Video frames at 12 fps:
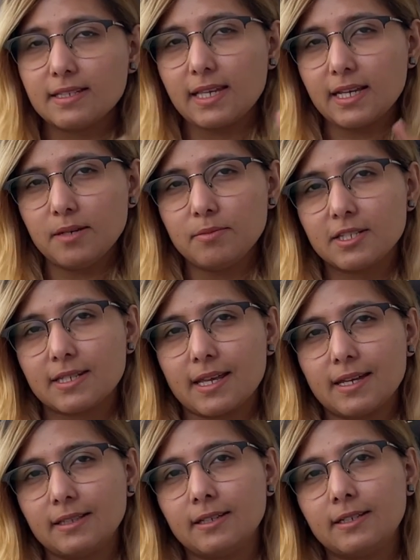second
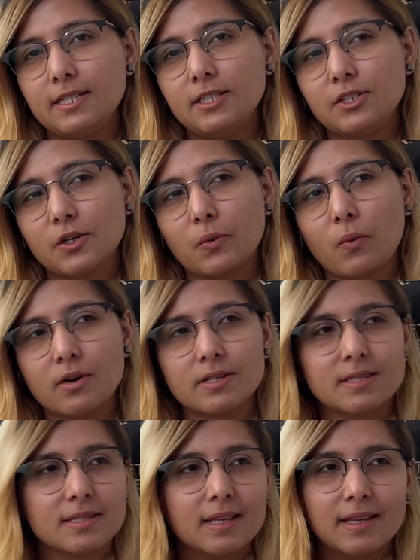mistake the teacher
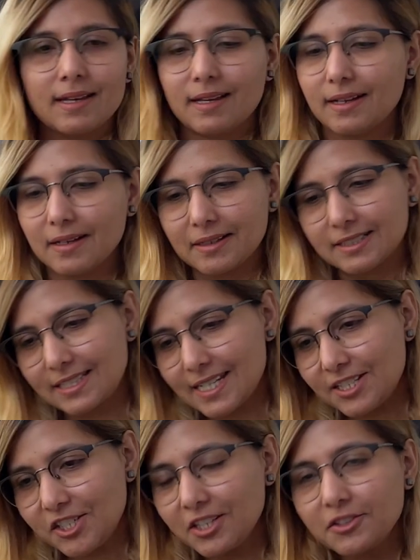was
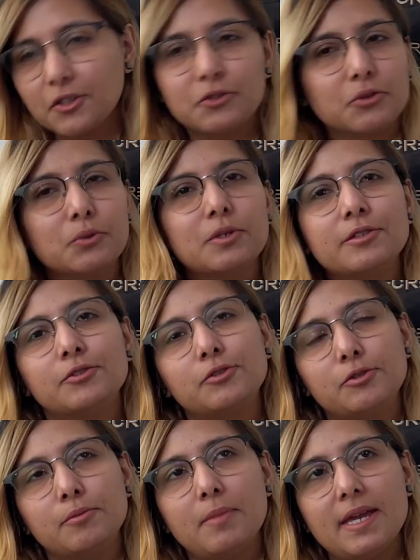teaching the students
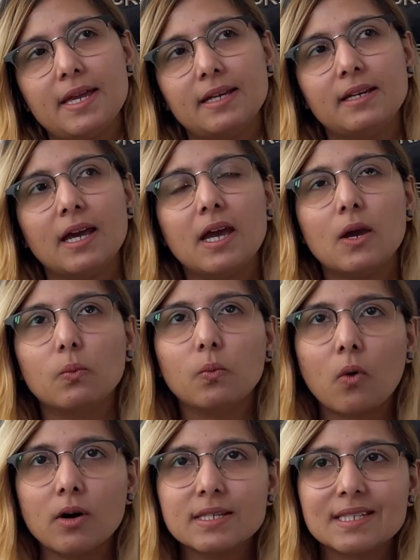to make
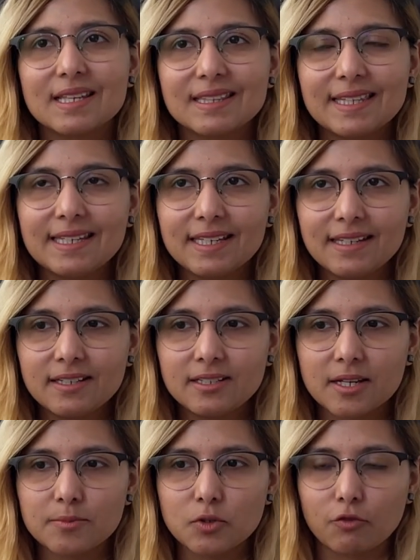was thinking in
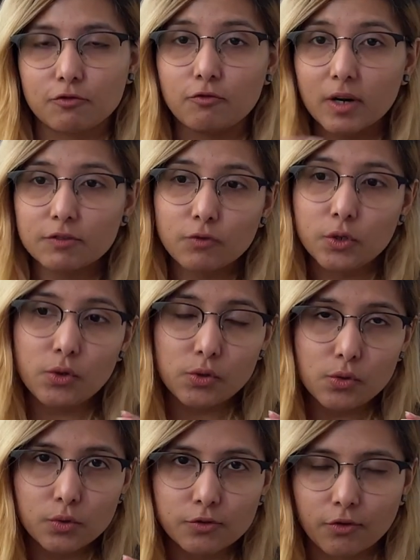terms of what would you
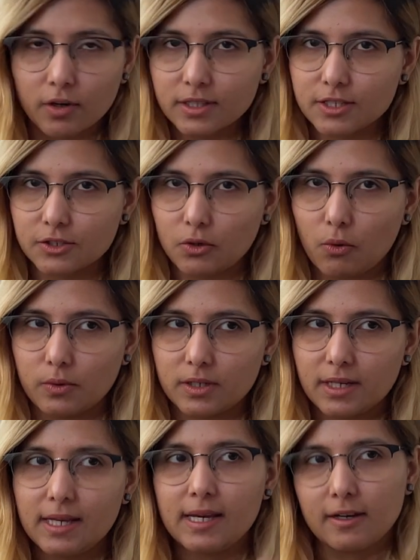use for this code.
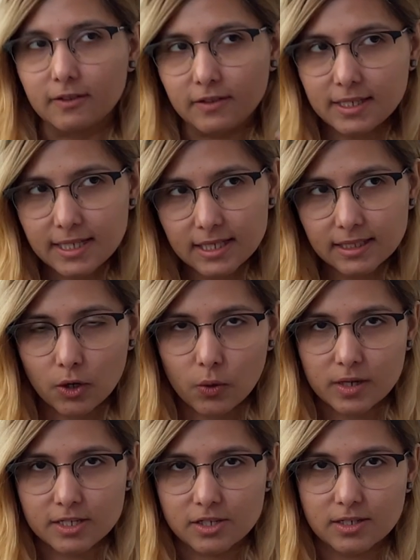Reading the
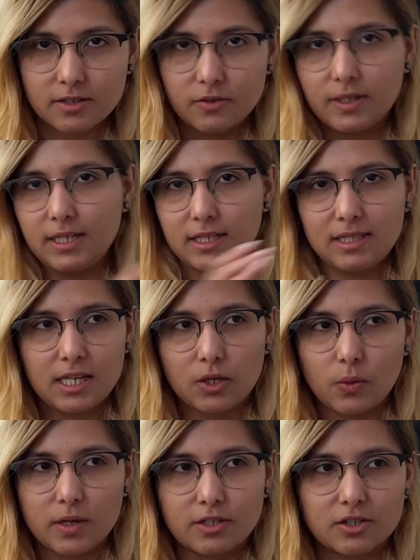question, reading the
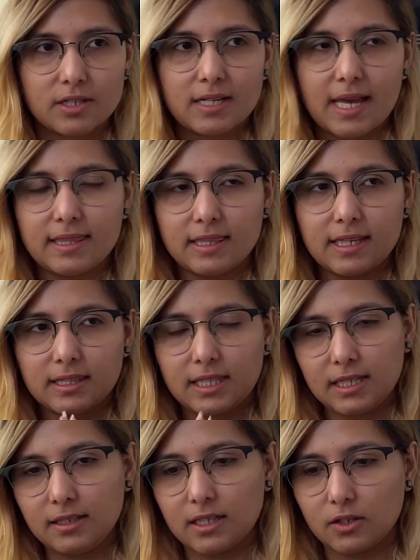equation, and then
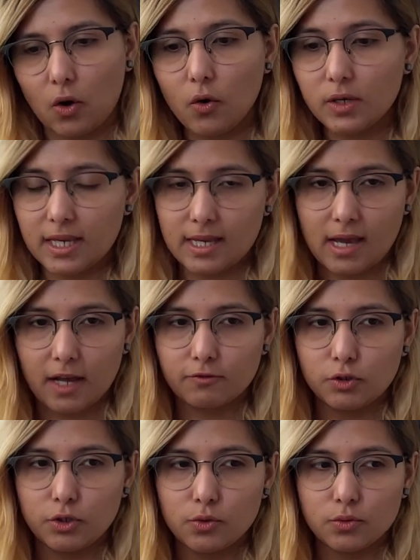thinking, okay, I
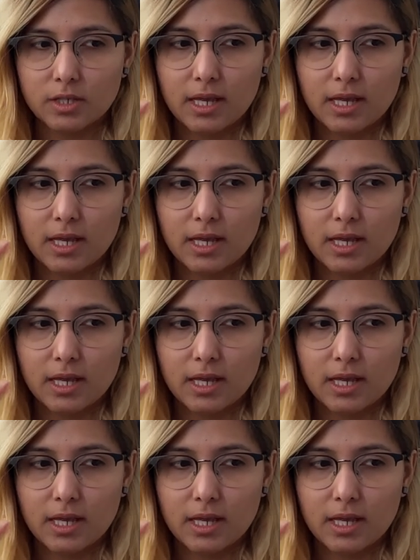would use